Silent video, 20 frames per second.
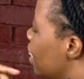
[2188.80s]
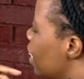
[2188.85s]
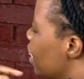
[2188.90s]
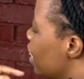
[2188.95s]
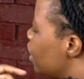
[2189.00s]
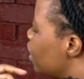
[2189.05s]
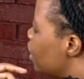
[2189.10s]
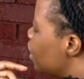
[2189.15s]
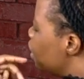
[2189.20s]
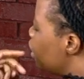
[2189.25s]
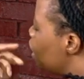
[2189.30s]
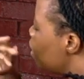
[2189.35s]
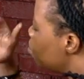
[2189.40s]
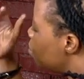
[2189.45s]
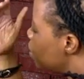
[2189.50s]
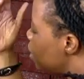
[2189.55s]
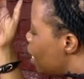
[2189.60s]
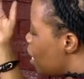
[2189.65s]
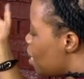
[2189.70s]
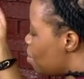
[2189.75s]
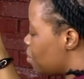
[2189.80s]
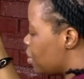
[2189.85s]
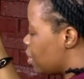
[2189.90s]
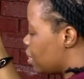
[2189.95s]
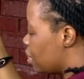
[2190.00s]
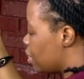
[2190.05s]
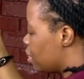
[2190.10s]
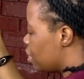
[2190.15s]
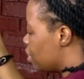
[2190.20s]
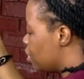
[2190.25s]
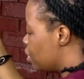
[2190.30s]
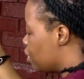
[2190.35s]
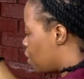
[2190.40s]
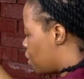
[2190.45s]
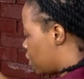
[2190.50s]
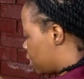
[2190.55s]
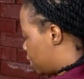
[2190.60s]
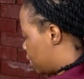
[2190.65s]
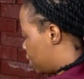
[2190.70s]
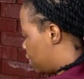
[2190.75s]
then sometimes
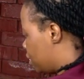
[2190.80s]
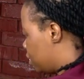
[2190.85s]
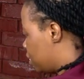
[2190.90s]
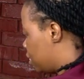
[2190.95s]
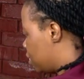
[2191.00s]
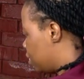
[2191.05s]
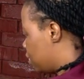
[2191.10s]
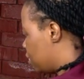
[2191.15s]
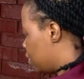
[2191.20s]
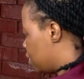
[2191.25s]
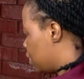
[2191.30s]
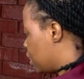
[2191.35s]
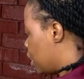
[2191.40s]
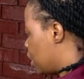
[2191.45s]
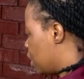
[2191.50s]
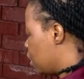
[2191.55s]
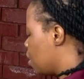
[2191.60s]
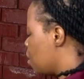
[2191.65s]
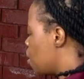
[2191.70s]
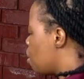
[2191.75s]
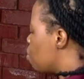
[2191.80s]
not, okay?